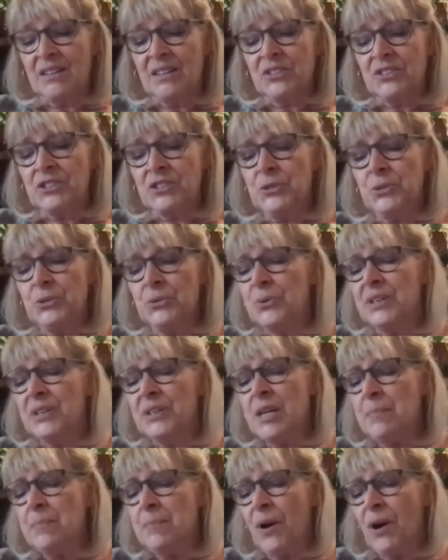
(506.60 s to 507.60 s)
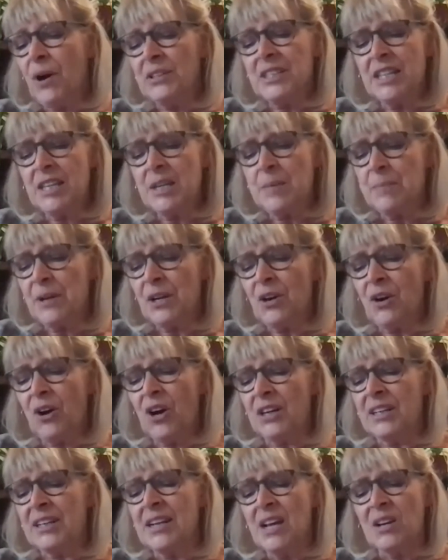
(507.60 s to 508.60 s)
To keep on keeping
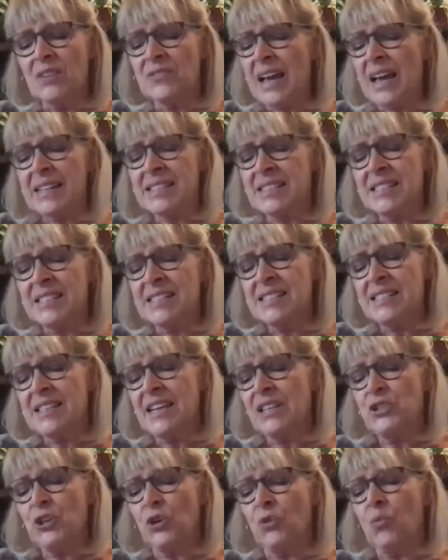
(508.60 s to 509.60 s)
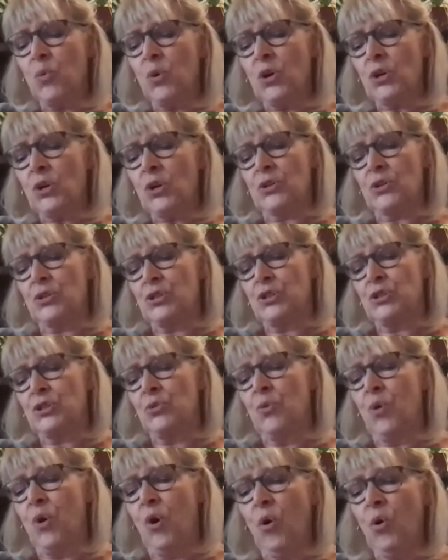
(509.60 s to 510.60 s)
on as the essential workers
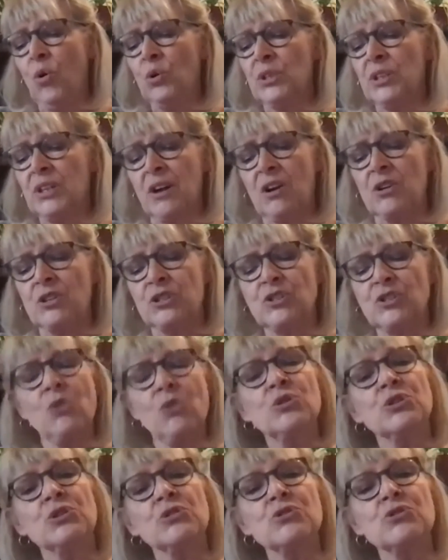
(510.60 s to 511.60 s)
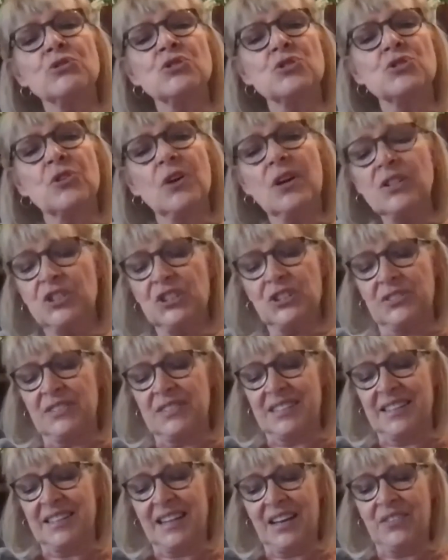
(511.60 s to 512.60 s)
do, holding our social structure
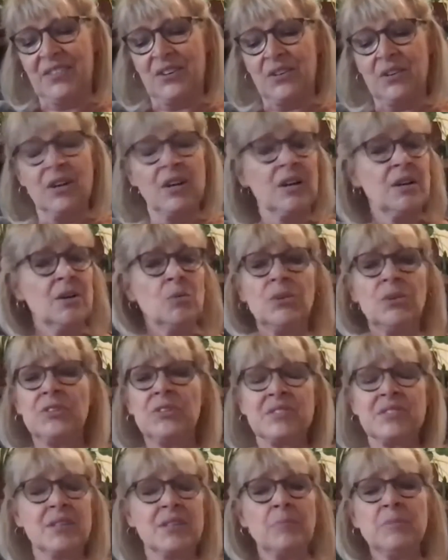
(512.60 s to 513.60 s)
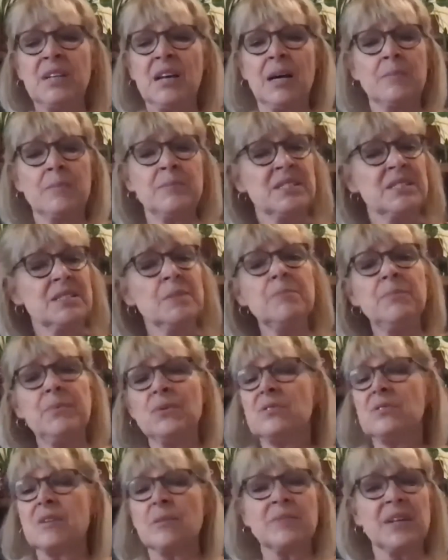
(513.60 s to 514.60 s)
together with sometimes simple,
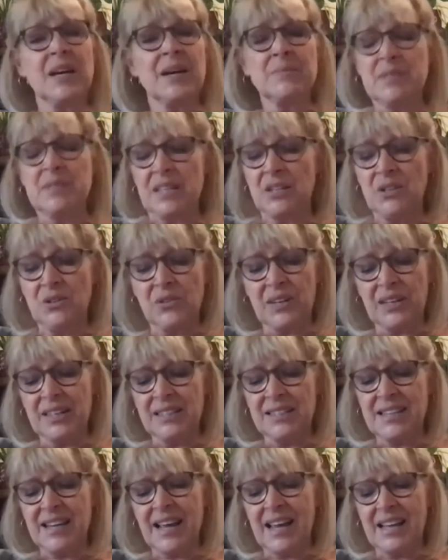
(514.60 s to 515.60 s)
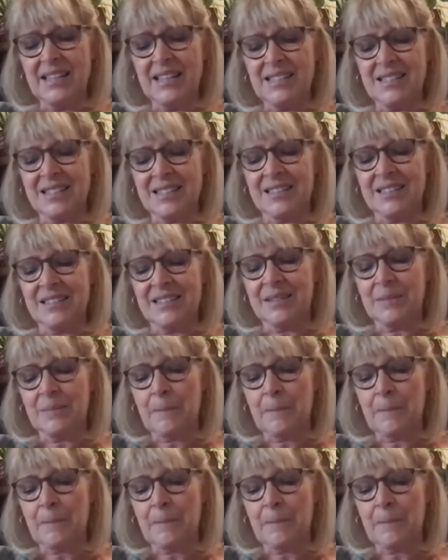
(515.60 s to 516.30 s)
sometimes intricate tasks.